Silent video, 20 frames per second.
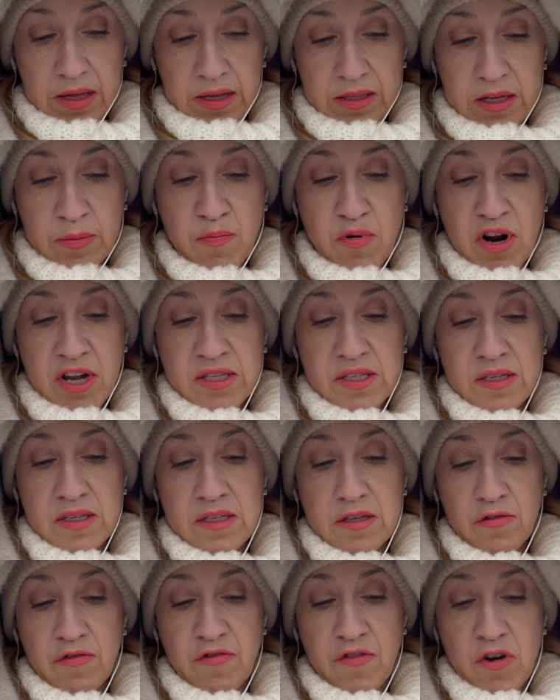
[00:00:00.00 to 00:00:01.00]
The
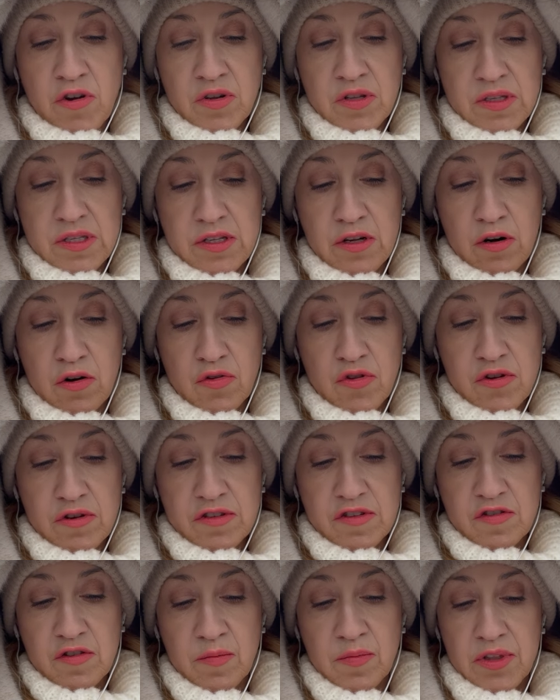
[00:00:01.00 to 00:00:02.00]
presence of foreign
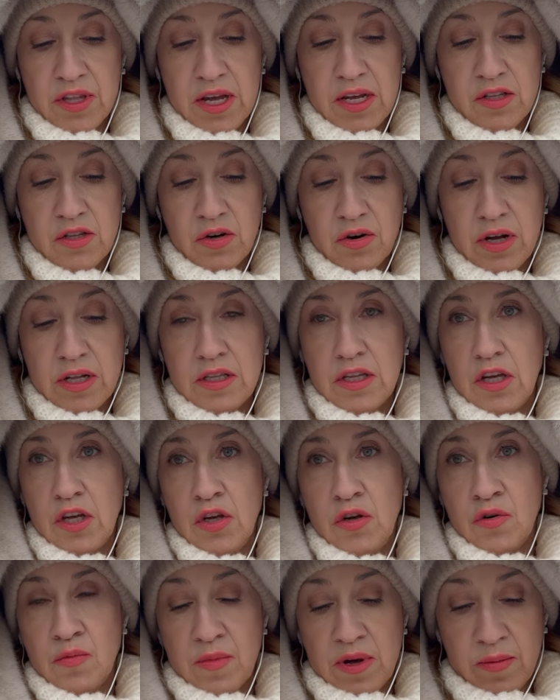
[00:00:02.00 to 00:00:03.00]
soldiers from NATO and
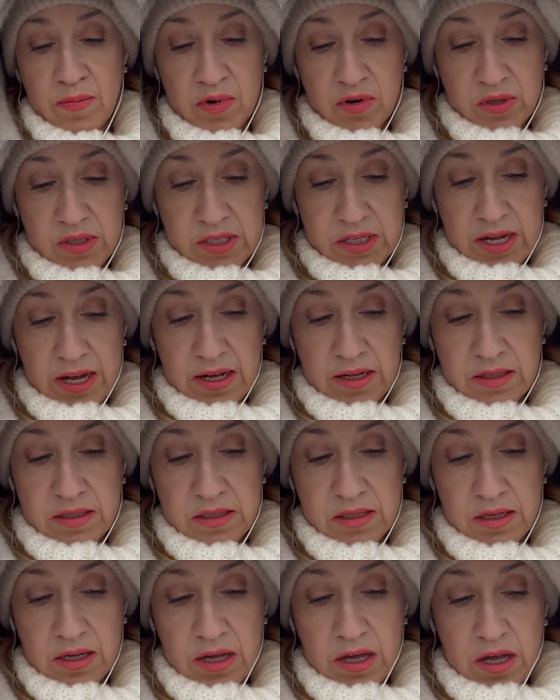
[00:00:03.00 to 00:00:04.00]
EU member
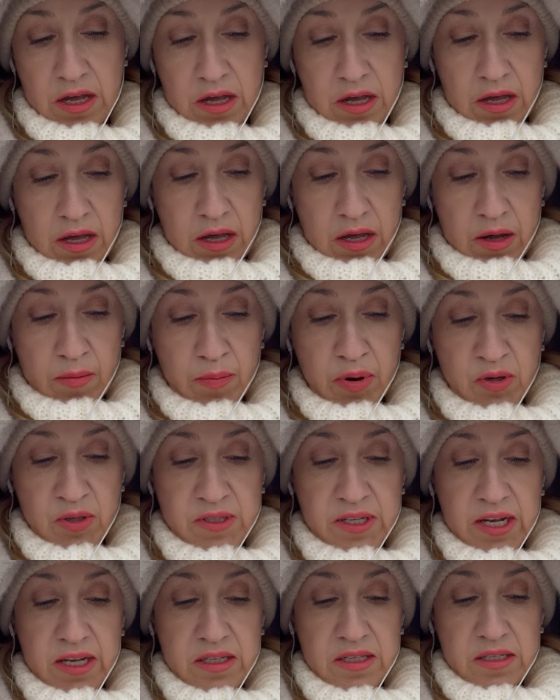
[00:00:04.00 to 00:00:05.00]
states
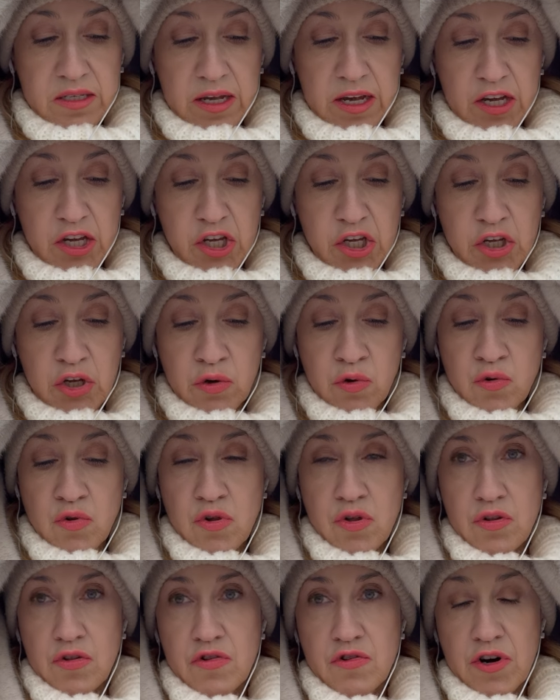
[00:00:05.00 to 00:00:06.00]
possess a
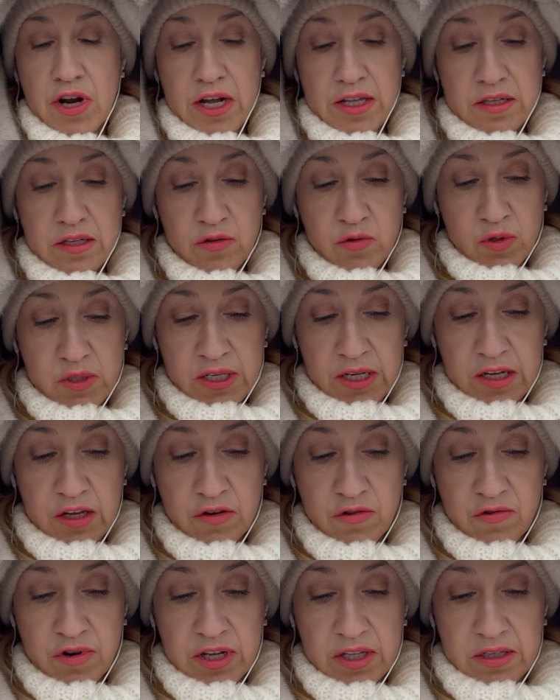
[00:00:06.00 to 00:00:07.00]
huge threat to
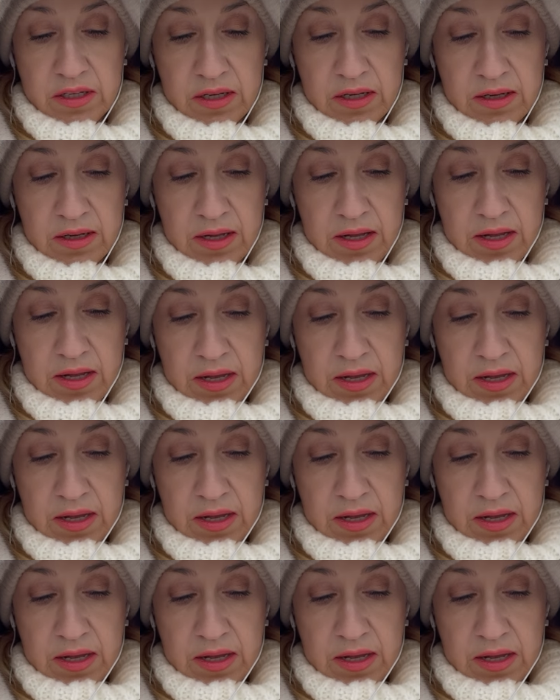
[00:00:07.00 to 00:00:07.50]
security.